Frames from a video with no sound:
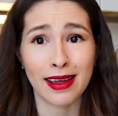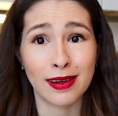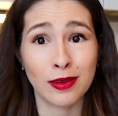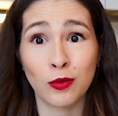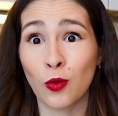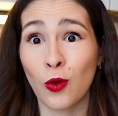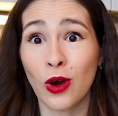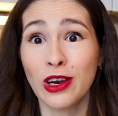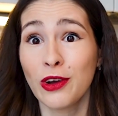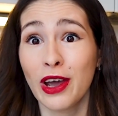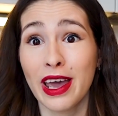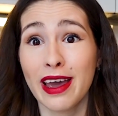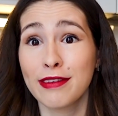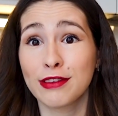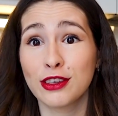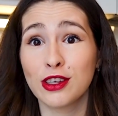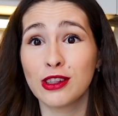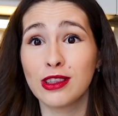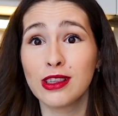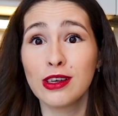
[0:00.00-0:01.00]
And what do I
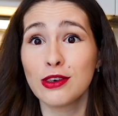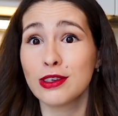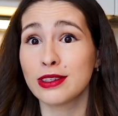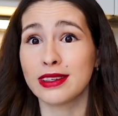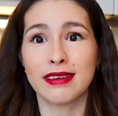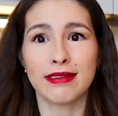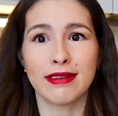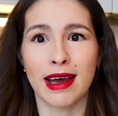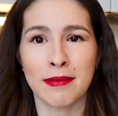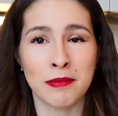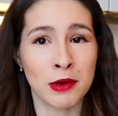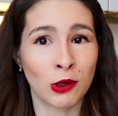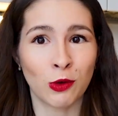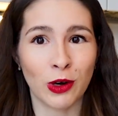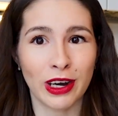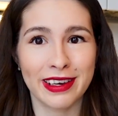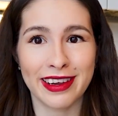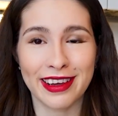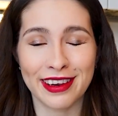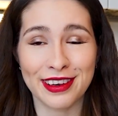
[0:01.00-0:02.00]
have to lose if I'm
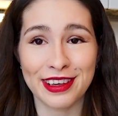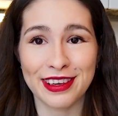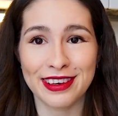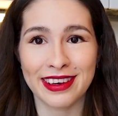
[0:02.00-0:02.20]
already an